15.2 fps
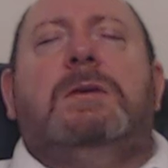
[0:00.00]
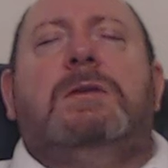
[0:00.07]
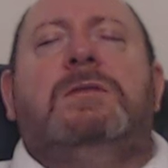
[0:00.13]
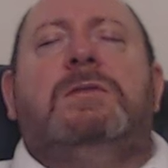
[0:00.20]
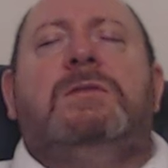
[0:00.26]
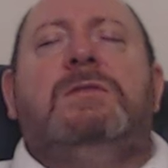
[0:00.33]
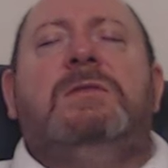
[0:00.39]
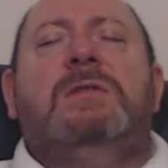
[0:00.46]

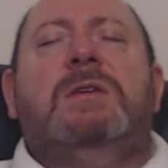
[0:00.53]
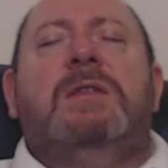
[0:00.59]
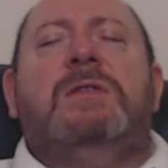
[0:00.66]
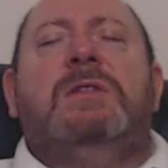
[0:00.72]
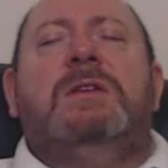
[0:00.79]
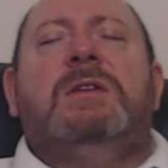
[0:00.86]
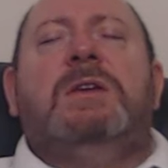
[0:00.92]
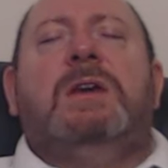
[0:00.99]
And there's
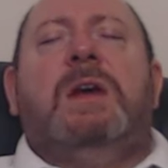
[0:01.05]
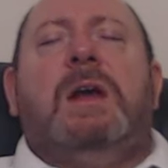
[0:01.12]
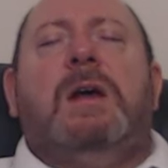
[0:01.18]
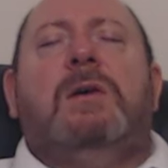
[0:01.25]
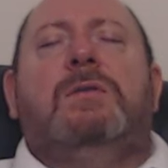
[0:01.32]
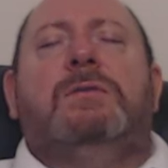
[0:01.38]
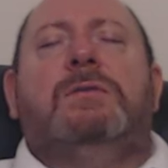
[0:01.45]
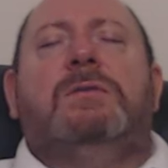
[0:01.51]
nothing
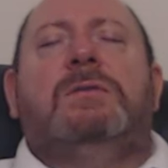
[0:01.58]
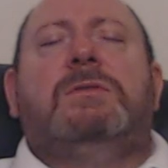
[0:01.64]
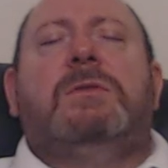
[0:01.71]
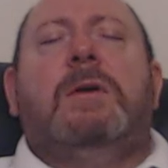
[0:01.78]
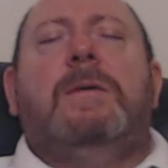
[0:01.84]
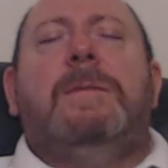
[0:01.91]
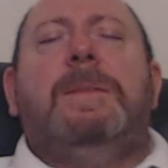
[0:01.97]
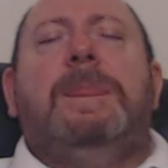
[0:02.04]

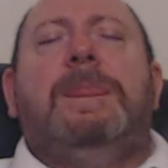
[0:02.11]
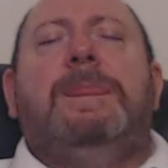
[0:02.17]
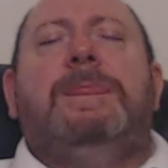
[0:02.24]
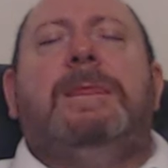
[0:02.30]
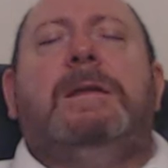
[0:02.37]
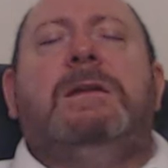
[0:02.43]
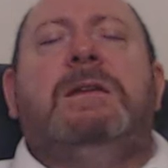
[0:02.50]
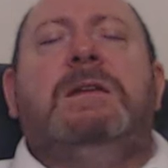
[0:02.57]
else
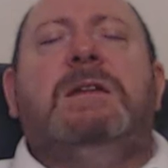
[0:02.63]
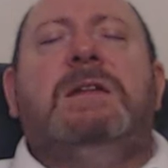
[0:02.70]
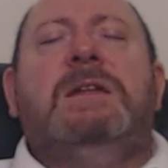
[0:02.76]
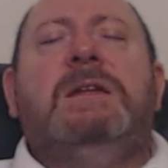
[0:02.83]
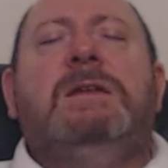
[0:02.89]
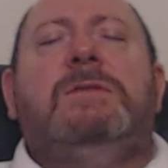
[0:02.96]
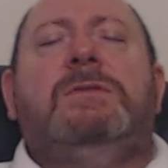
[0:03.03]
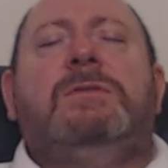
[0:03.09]
that
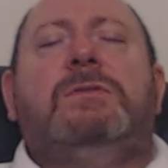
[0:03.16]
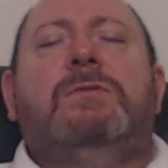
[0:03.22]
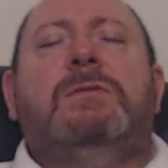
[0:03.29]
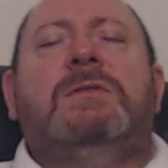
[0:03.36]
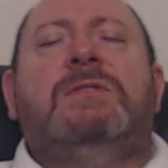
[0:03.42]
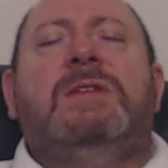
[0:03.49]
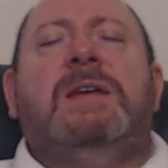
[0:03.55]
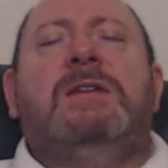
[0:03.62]
needs
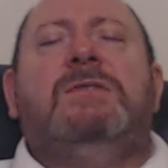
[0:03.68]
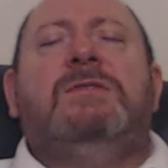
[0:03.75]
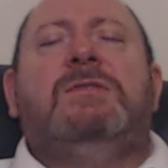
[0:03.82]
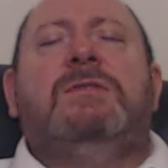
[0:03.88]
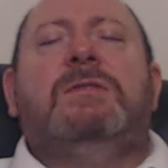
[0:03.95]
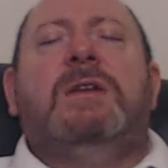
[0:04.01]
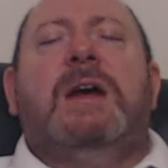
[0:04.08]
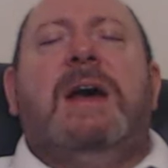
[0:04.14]
your
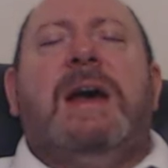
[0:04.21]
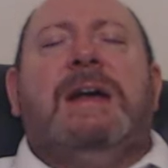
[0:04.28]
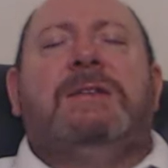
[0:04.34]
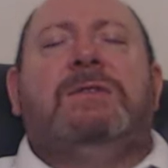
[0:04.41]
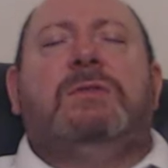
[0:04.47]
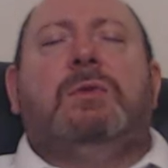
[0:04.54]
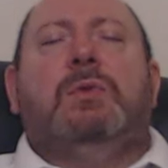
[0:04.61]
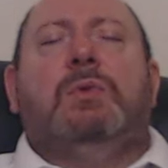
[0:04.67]
attention
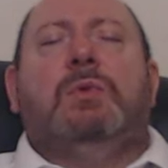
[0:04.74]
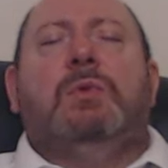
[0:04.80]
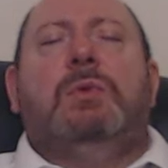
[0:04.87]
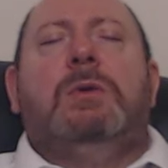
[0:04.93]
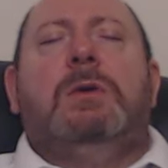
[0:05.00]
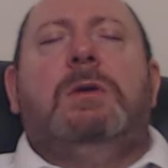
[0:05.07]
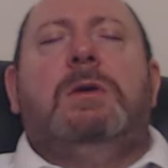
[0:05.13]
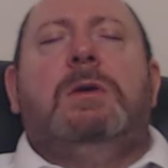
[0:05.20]
at all
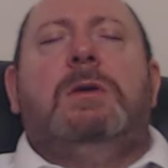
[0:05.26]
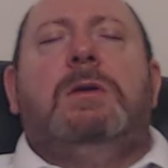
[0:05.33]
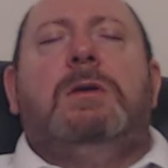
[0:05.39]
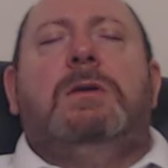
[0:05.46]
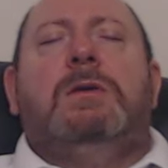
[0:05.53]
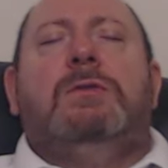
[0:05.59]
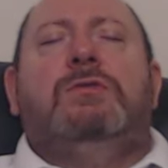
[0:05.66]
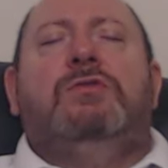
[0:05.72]

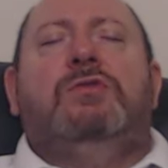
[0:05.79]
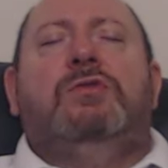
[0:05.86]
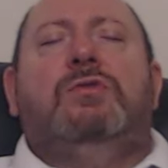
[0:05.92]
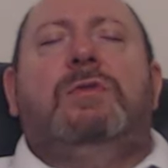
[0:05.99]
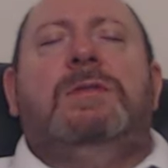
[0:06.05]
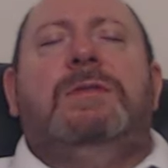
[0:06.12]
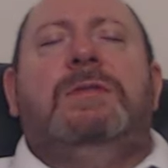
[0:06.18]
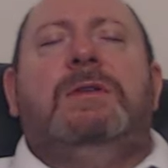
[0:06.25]

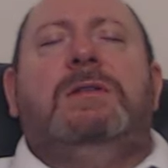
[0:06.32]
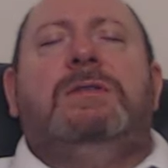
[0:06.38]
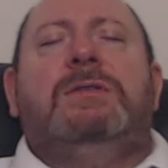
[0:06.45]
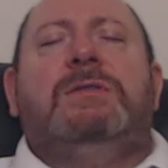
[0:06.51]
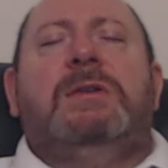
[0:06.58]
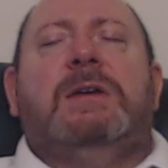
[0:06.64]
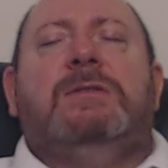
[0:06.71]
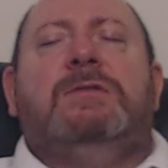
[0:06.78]
during this
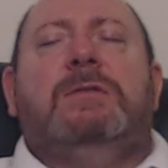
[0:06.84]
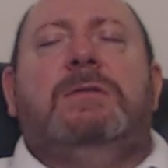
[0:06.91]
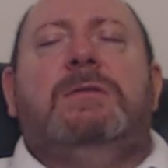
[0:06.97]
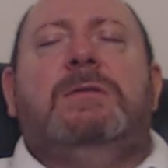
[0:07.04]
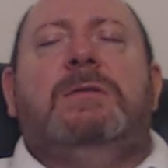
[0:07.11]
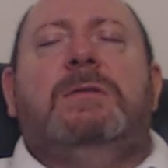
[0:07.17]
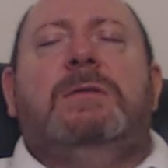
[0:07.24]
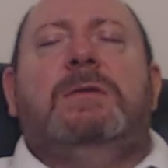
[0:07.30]

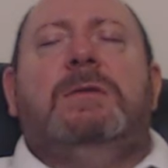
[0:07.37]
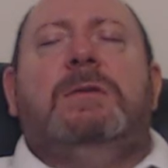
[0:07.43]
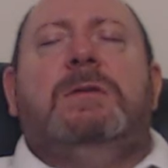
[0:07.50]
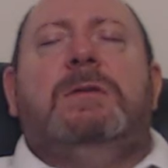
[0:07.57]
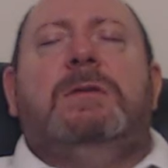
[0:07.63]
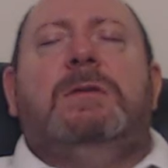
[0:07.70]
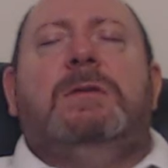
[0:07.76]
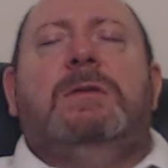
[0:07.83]
session.
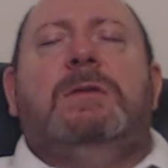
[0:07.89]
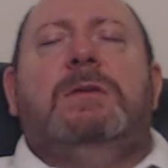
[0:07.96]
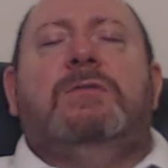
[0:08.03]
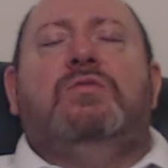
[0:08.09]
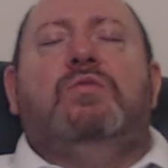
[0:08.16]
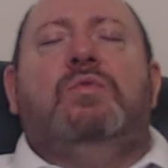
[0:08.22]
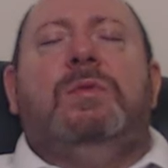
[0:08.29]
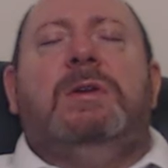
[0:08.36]

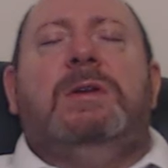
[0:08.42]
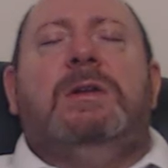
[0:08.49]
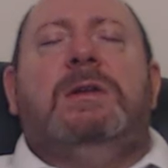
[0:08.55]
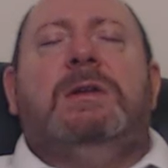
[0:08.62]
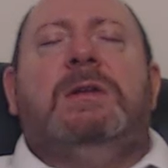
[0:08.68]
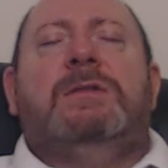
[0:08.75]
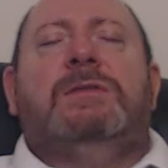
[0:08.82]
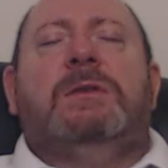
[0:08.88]
It
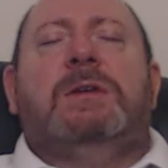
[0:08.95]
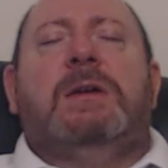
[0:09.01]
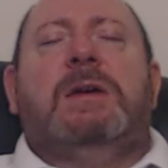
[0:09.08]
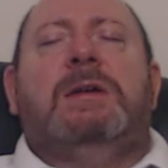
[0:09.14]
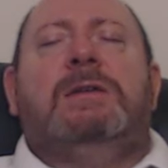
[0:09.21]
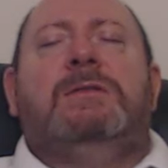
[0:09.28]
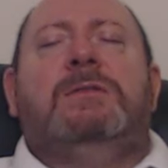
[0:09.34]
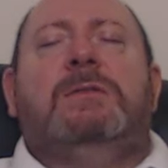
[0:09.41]
really is a
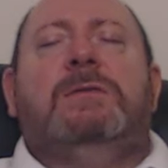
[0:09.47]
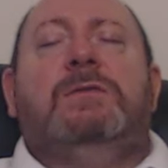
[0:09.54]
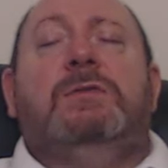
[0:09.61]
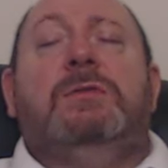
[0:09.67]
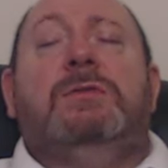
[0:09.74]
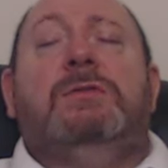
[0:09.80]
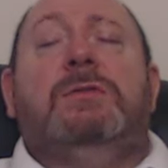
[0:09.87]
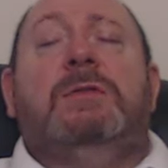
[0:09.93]
case of
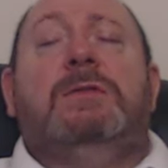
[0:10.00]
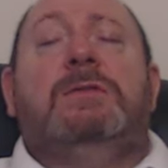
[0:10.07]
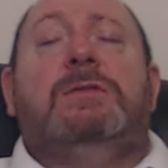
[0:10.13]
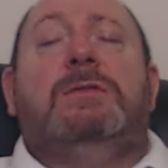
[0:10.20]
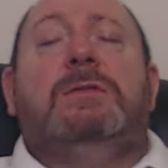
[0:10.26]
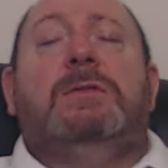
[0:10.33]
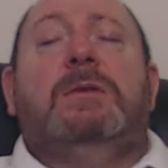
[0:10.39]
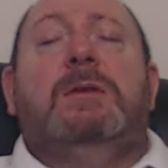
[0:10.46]
you
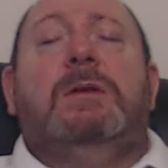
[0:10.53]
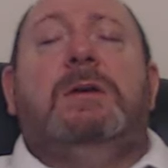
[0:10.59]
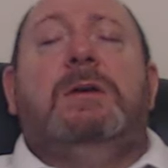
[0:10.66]
just